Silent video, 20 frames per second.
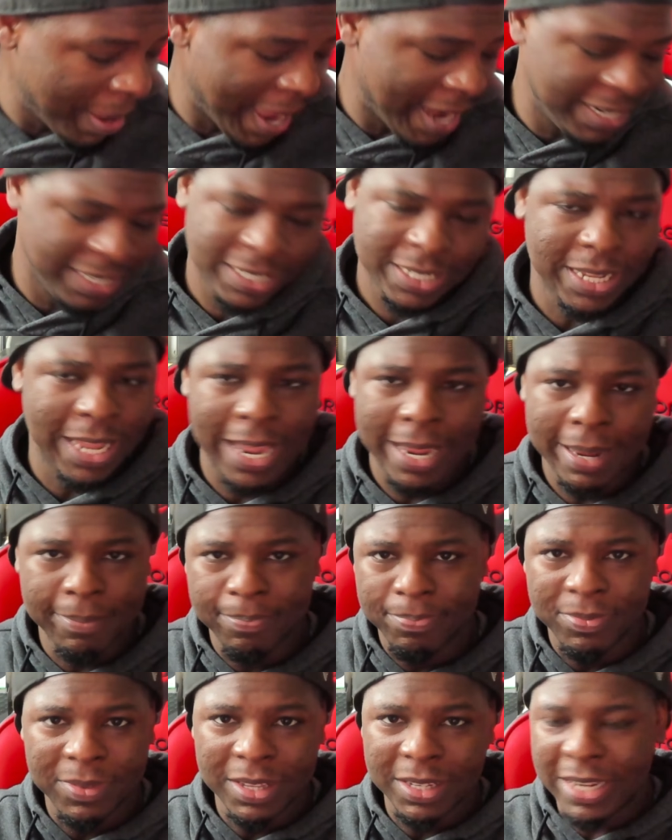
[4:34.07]
is like
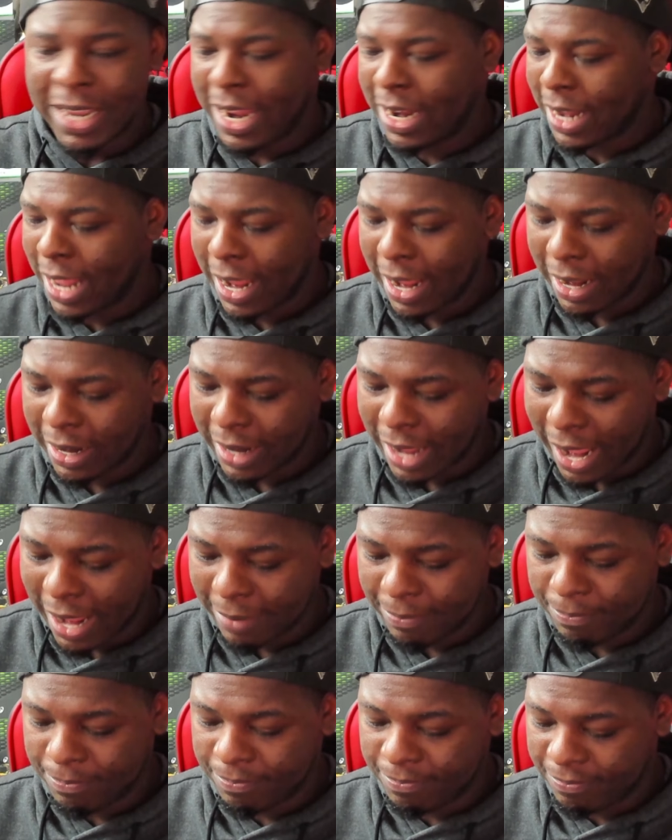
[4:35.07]
dead.
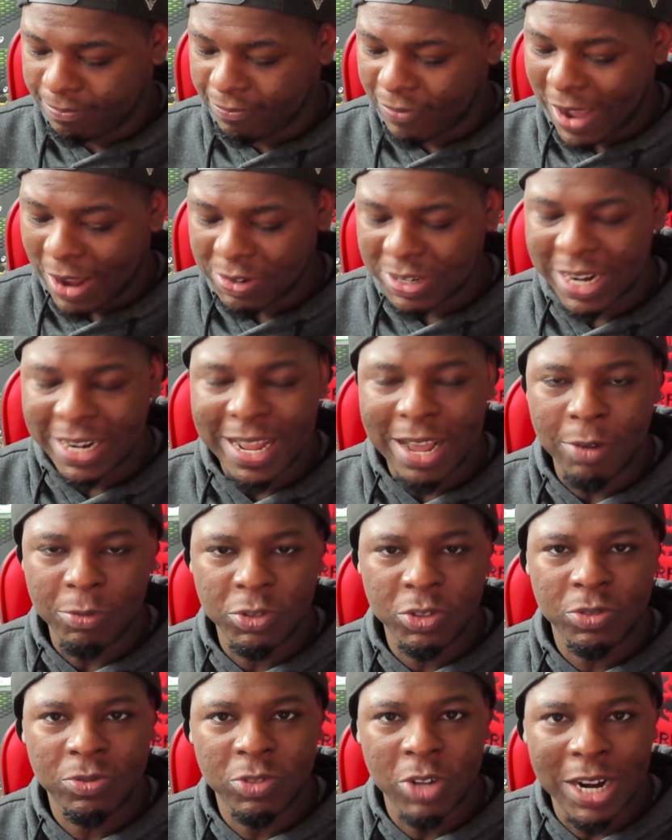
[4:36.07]
I found out
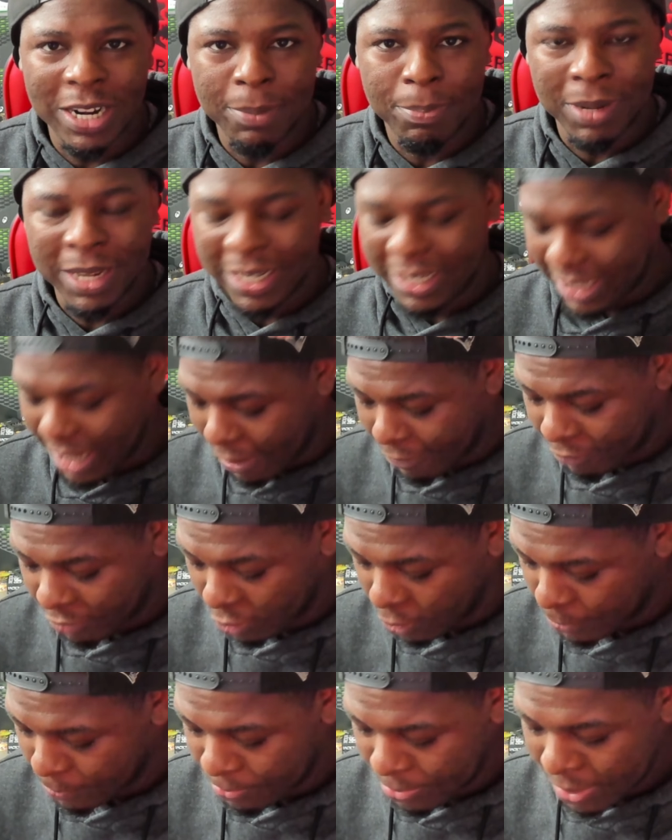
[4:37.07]
trying to play
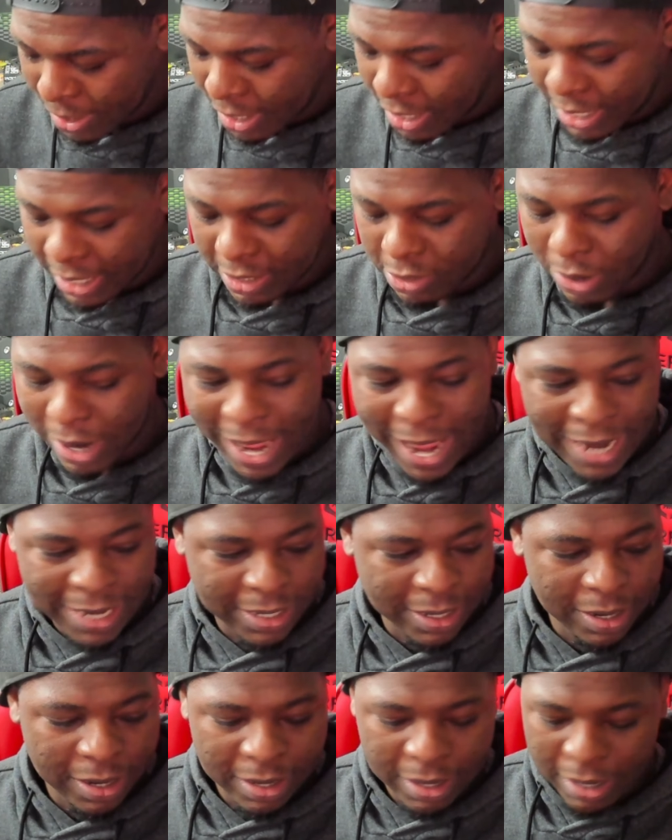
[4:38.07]
Deathloop, and so I had
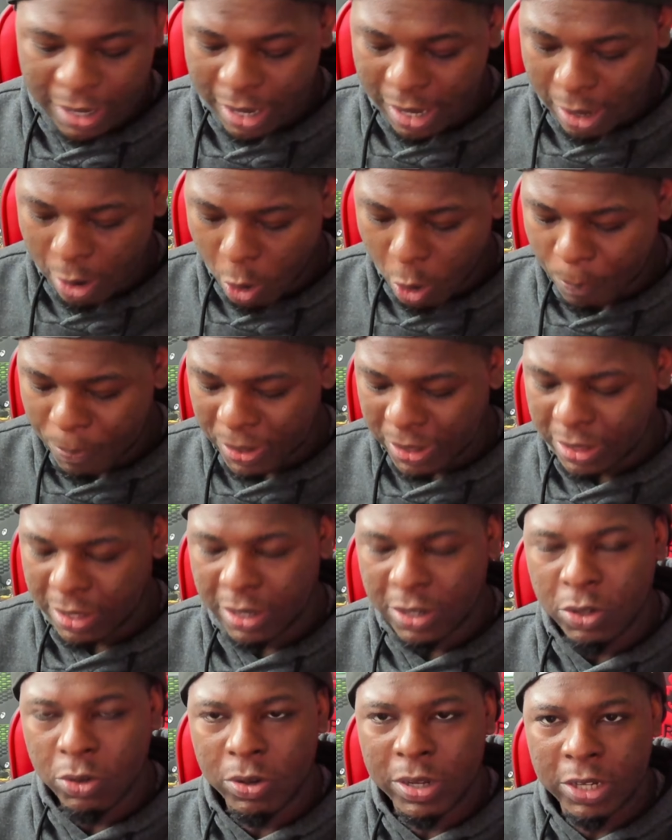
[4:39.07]
to open the
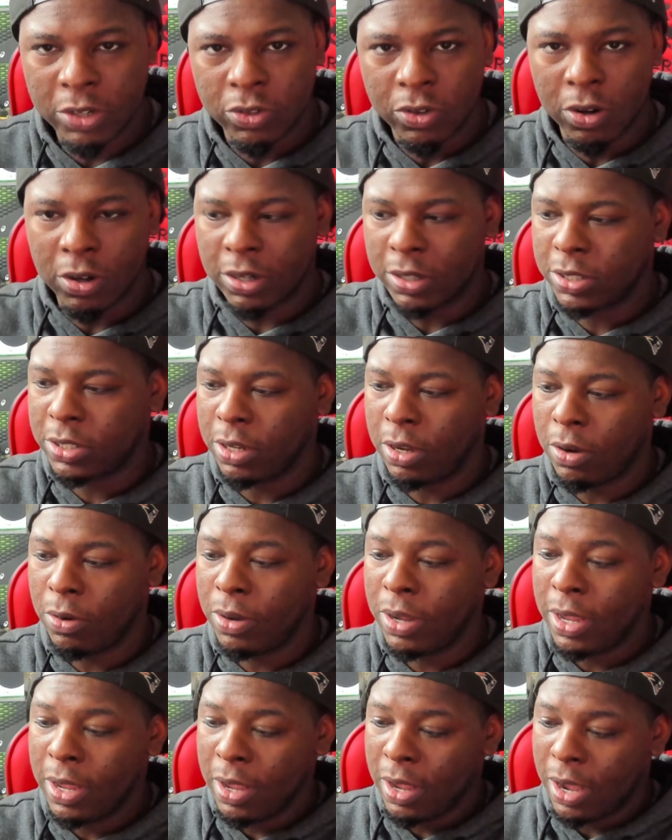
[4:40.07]
new controller. So
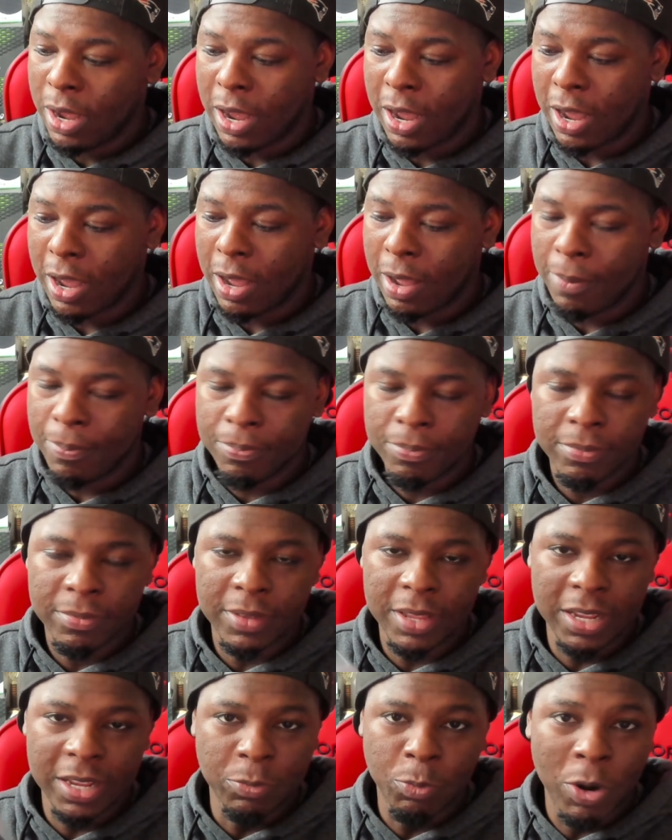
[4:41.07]

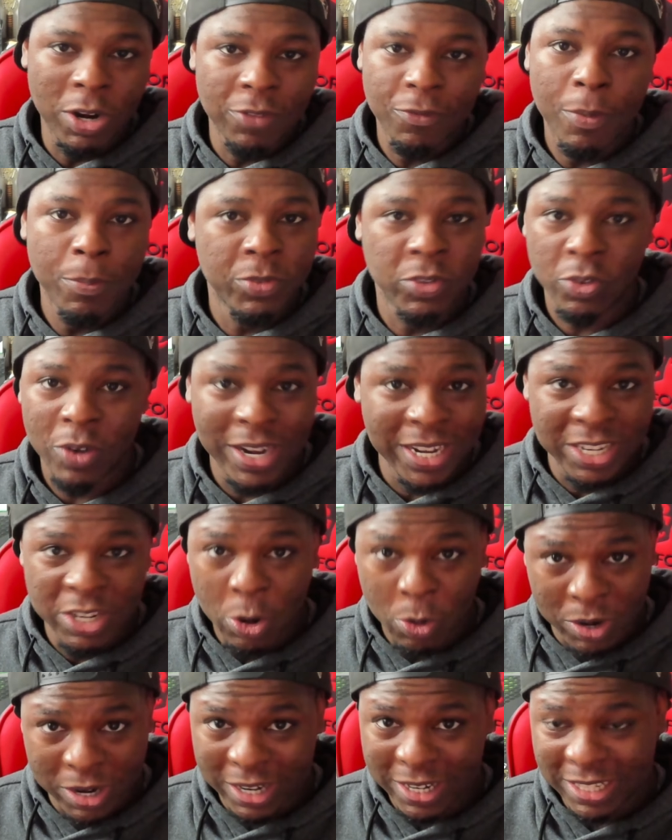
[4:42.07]
one of them is already
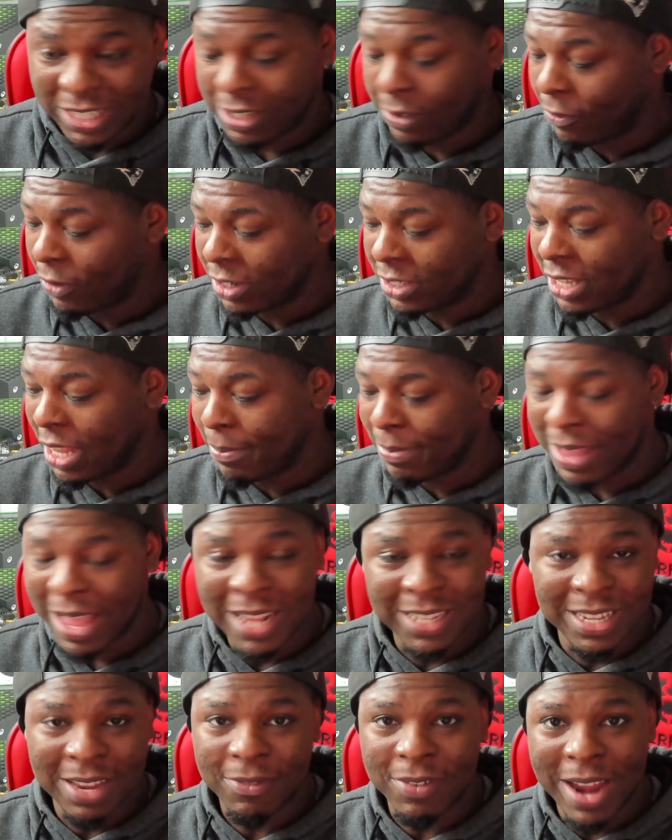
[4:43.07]
no good. It's the first time
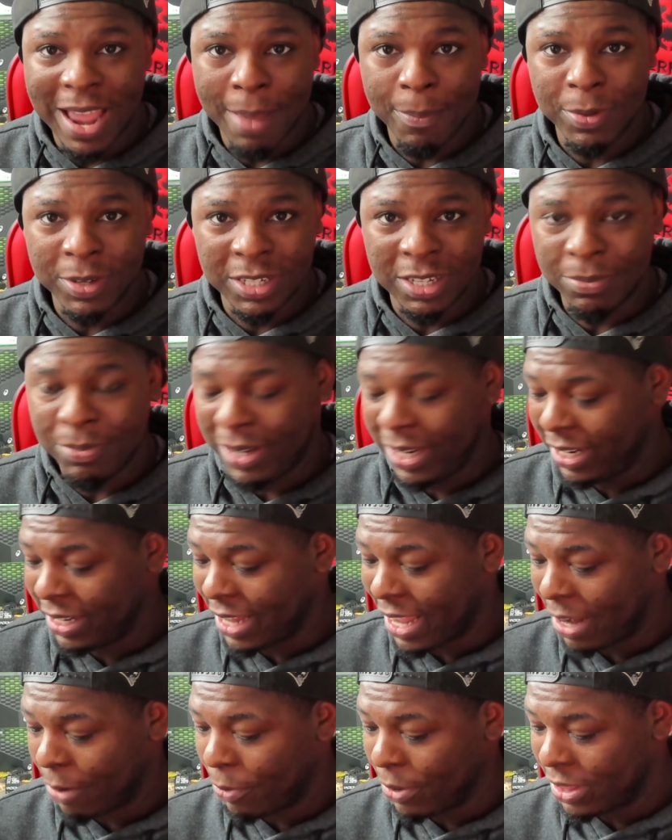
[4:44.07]
that's ever happened to me,
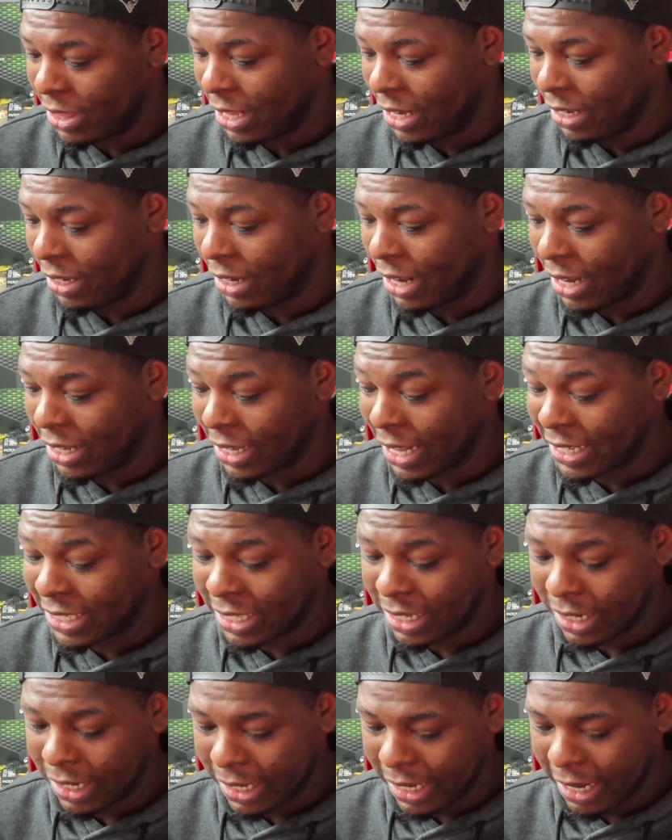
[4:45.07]
like within less
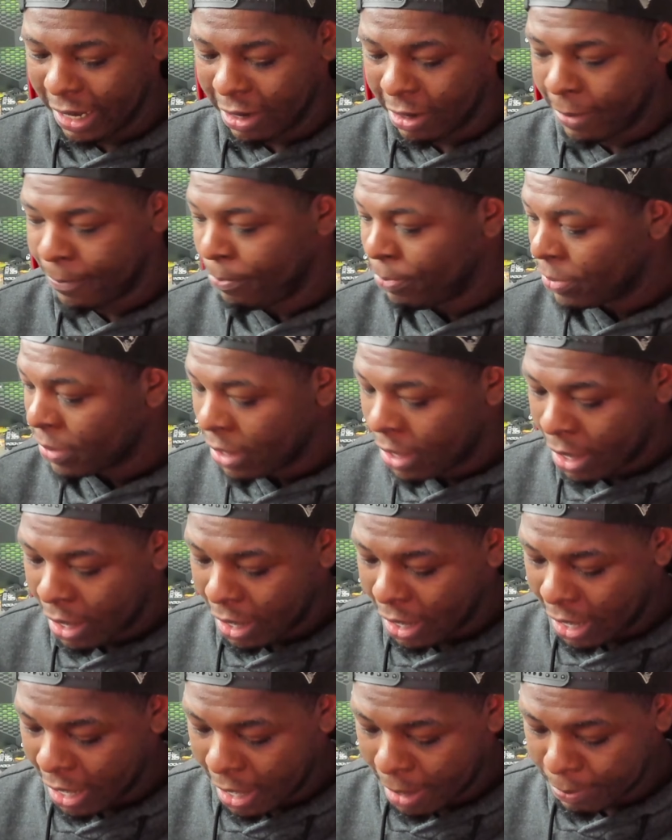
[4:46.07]
than a year.
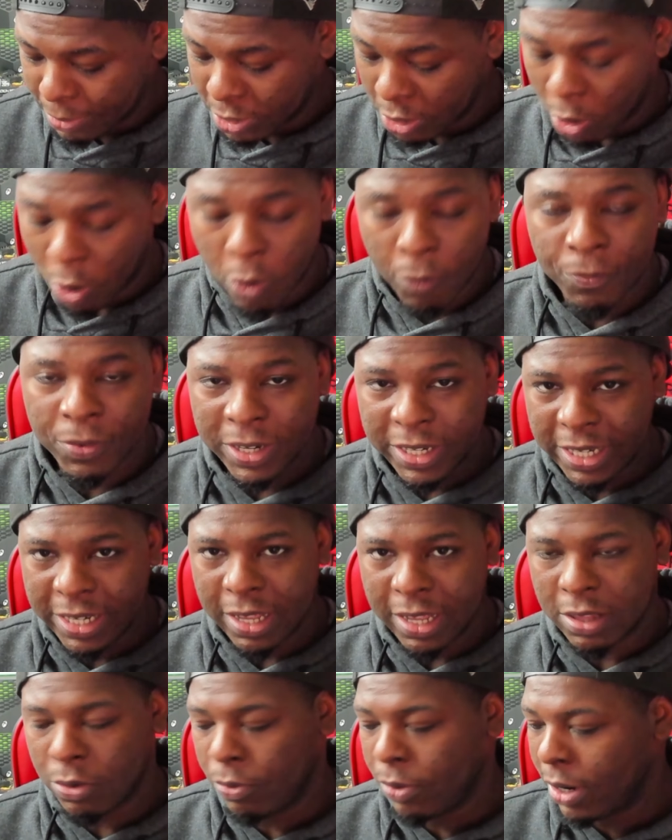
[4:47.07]
So hopefully the
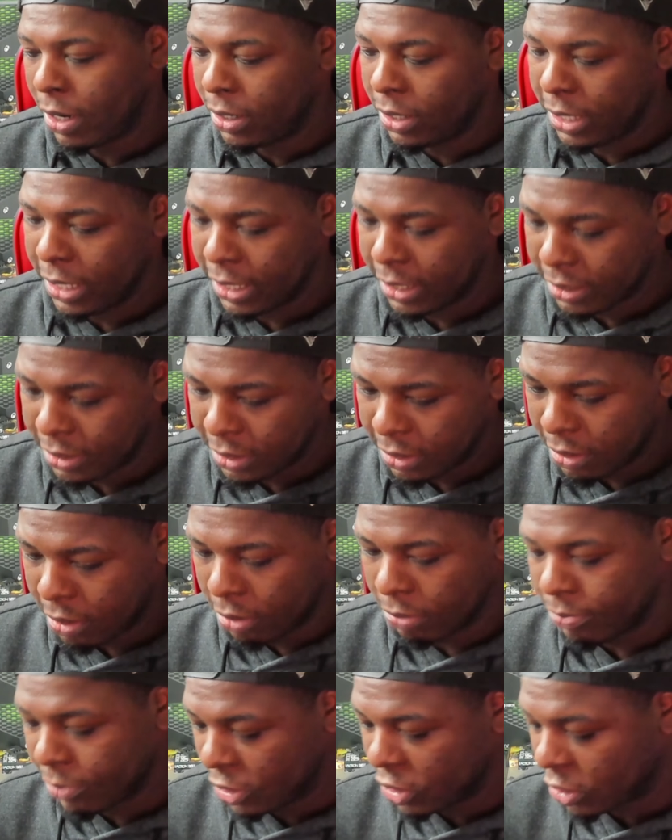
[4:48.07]
other one
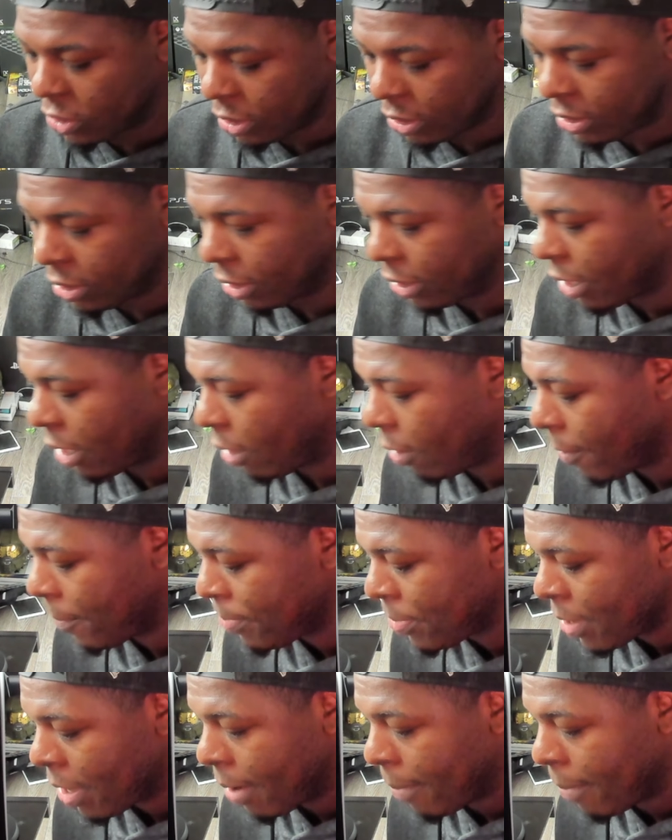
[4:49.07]
is good to go.